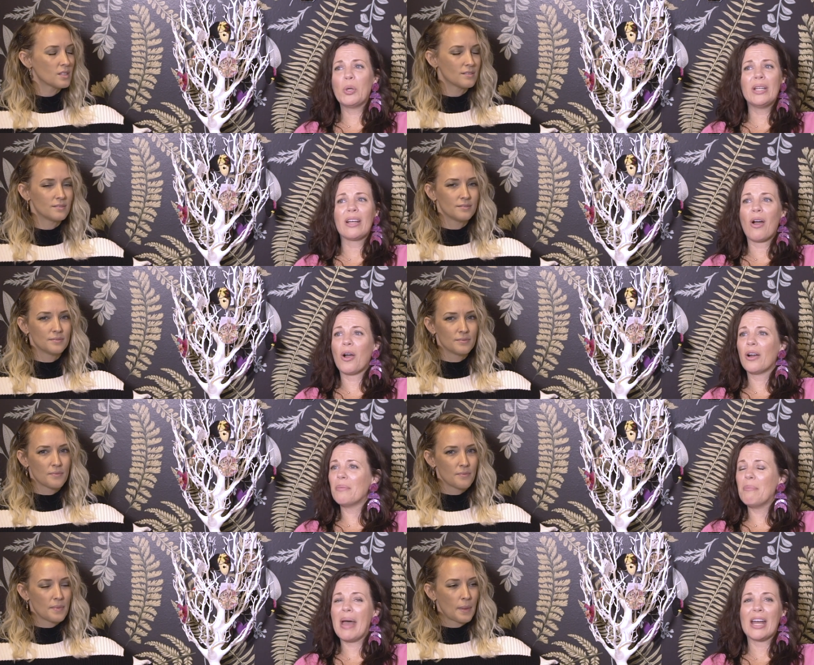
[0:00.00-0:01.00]
Speaker 1: putting
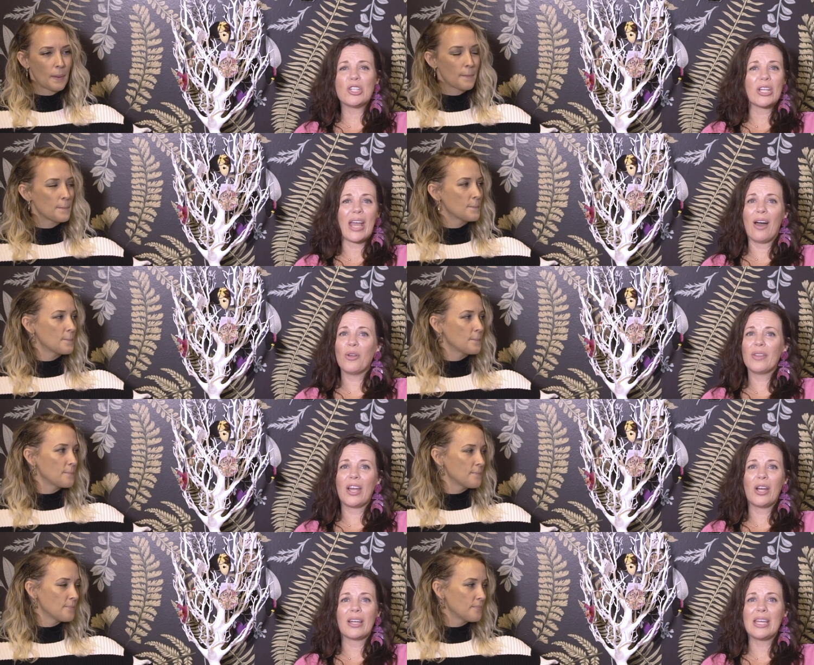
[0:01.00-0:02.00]
our magic out
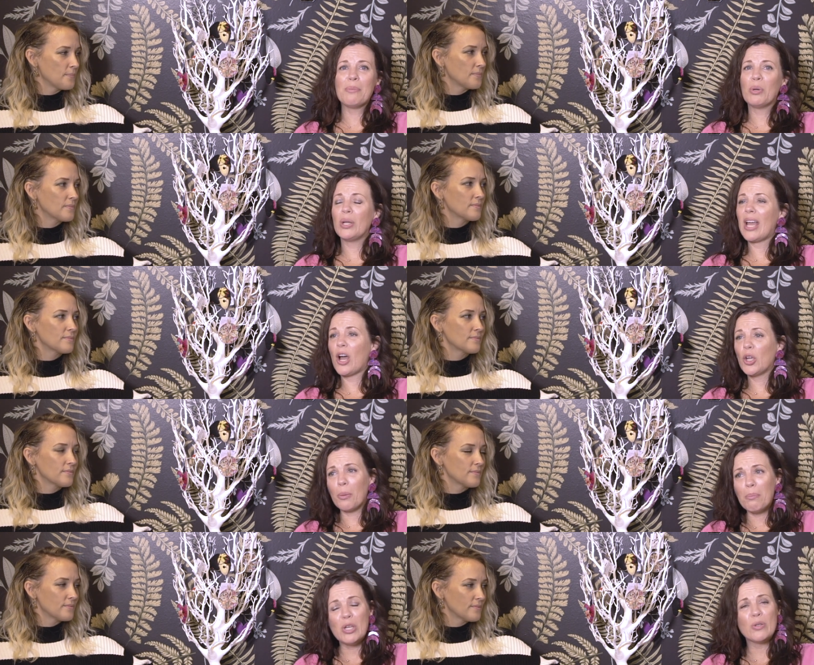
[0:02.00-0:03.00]
there. Keep putting out
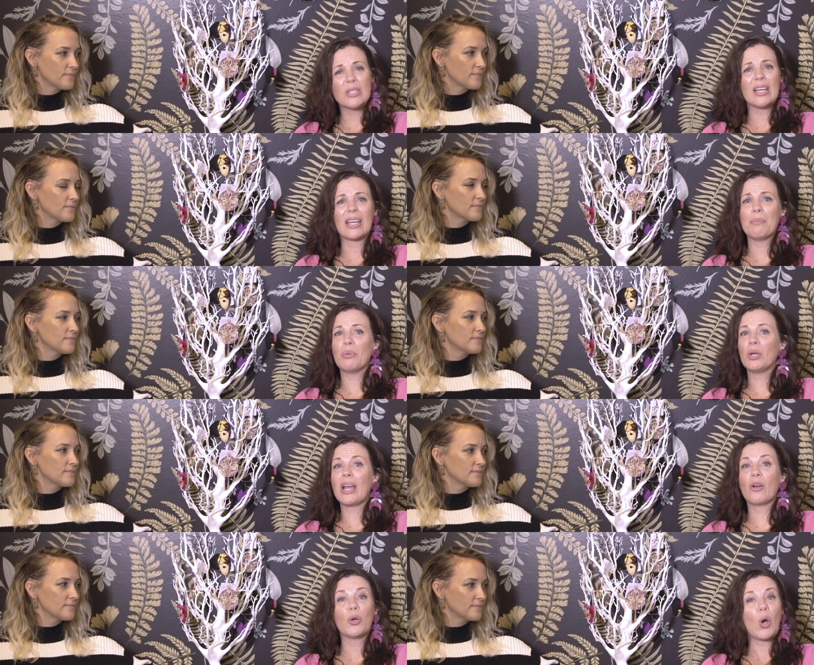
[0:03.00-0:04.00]
your music, keep
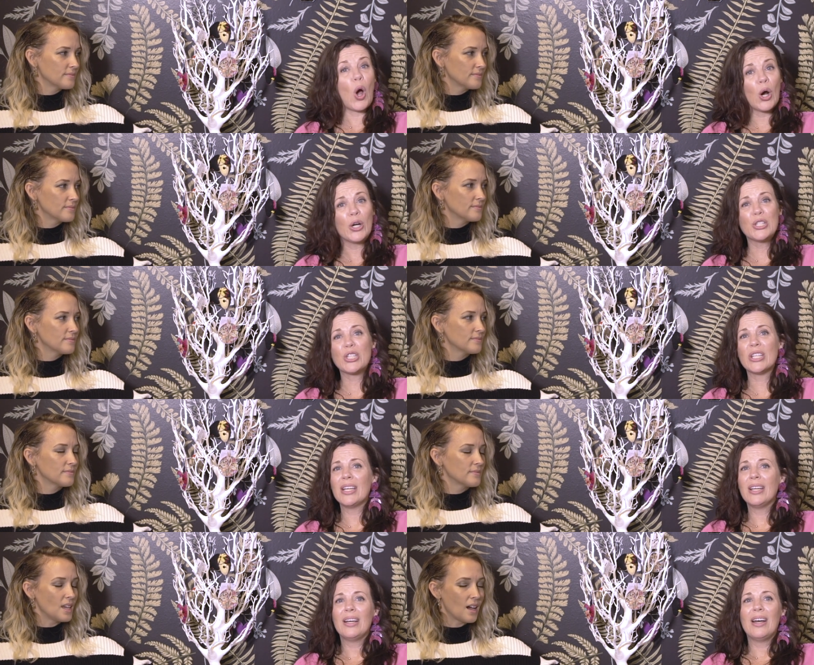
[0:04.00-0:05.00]
putting out your art.
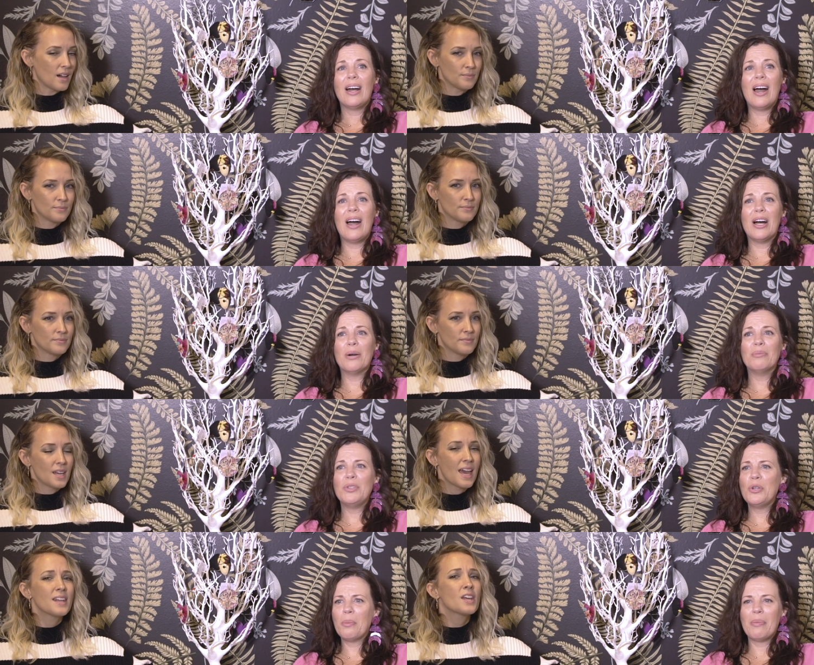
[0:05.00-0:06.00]
Yeah. Um
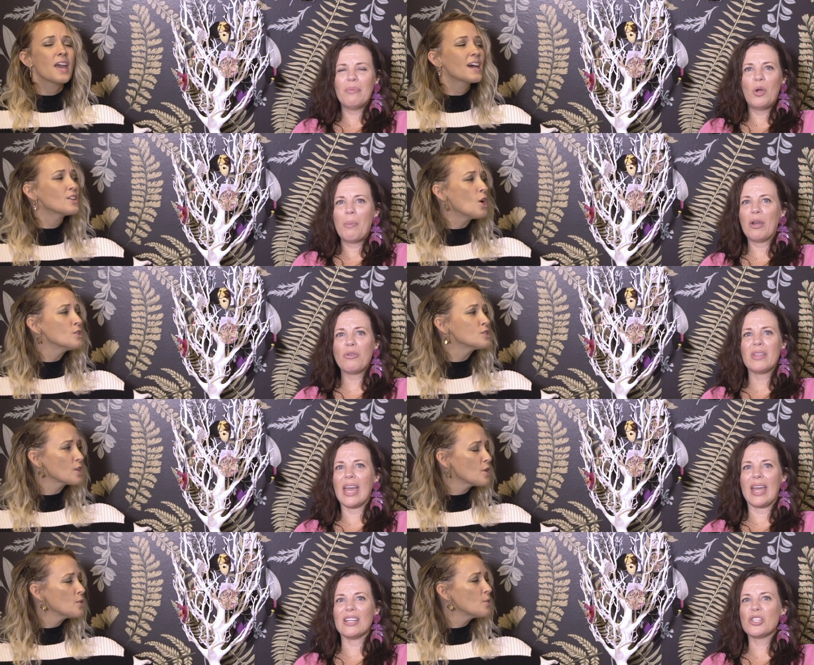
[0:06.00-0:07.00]
Speaker 2: no, and, and no matter also
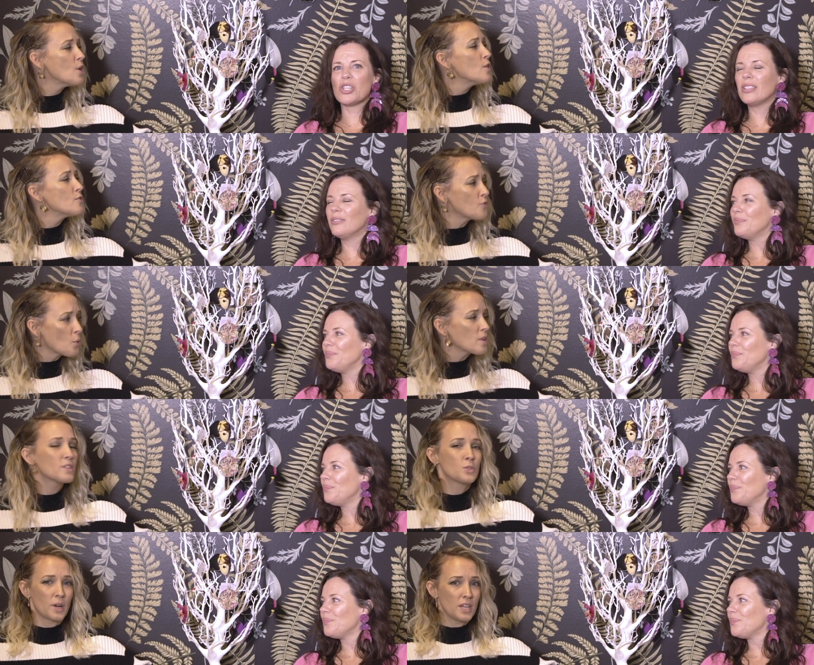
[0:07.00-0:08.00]
the age. For
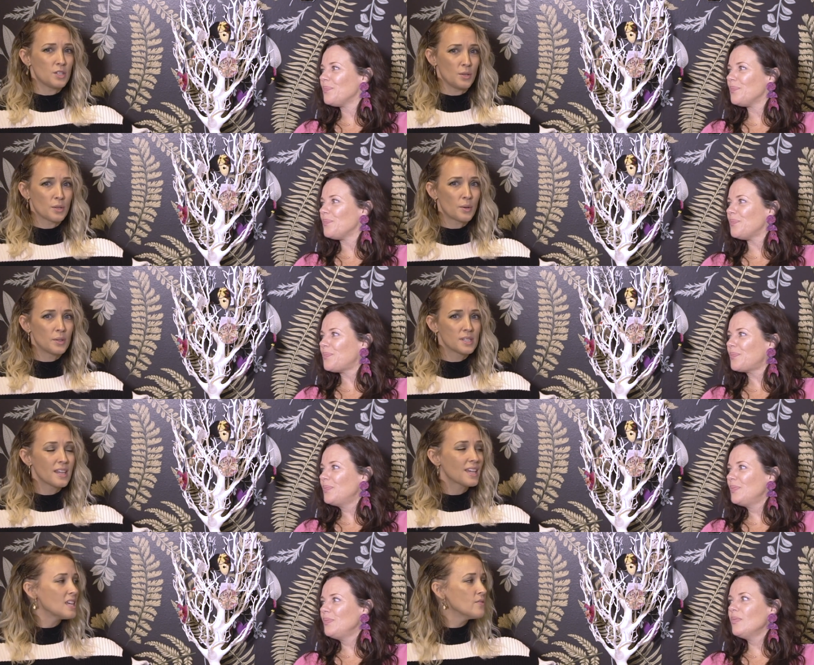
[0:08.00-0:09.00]
the
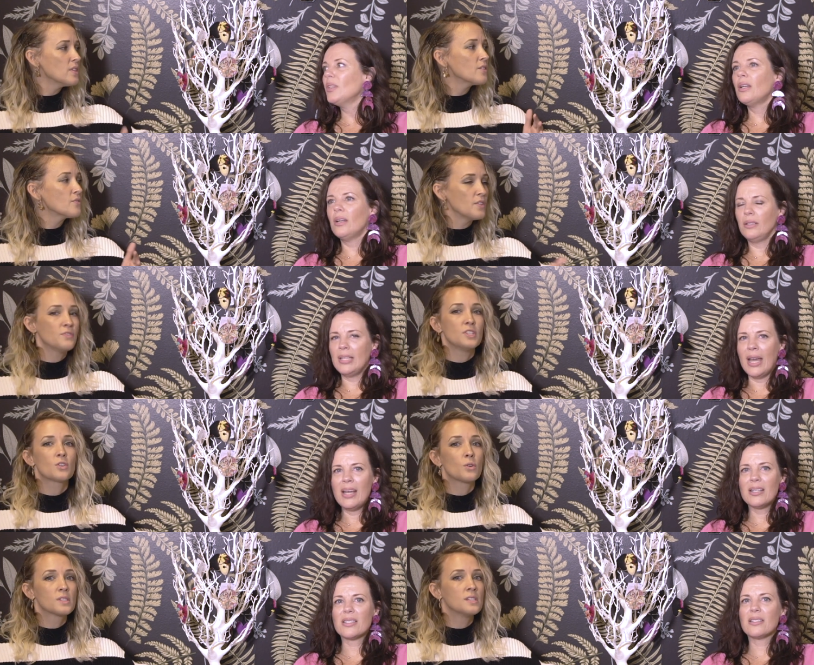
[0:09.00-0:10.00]
twenty-two-year-olds, like even the
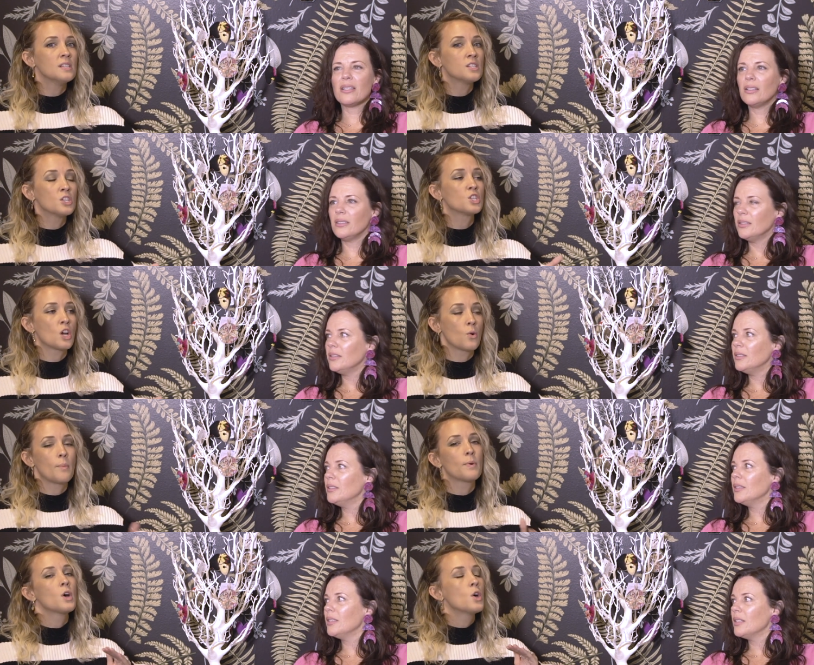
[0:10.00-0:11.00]
fifty-year-olds yes. need to show
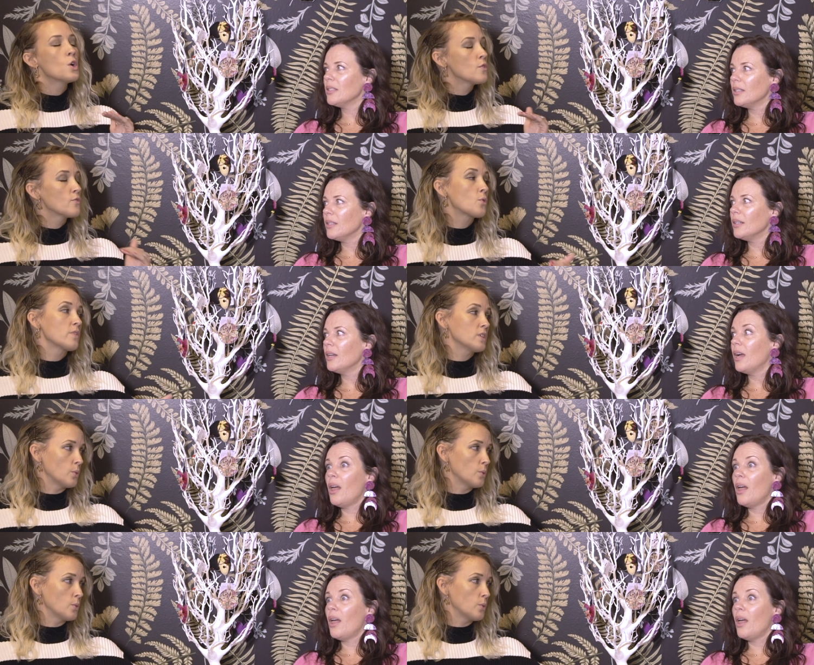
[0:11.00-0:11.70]
up
Speaker 1: for the